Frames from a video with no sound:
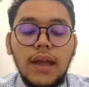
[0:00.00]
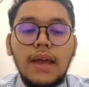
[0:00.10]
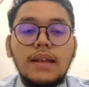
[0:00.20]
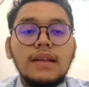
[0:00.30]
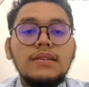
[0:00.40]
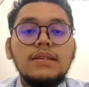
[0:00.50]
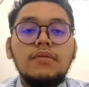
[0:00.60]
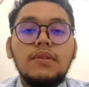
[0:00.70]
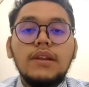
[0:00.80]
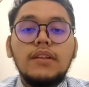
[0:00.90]
and
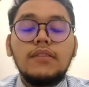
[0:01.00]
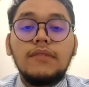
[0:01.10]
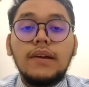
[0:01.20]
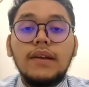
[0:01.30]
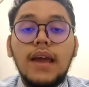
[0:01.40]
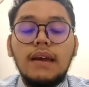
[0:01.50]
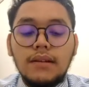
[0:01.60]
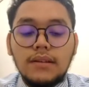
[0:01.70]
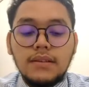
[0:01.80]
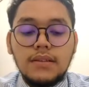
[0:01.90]
lastly we need to find the
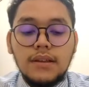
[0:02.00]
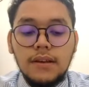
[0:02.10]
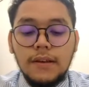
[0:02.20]
errors.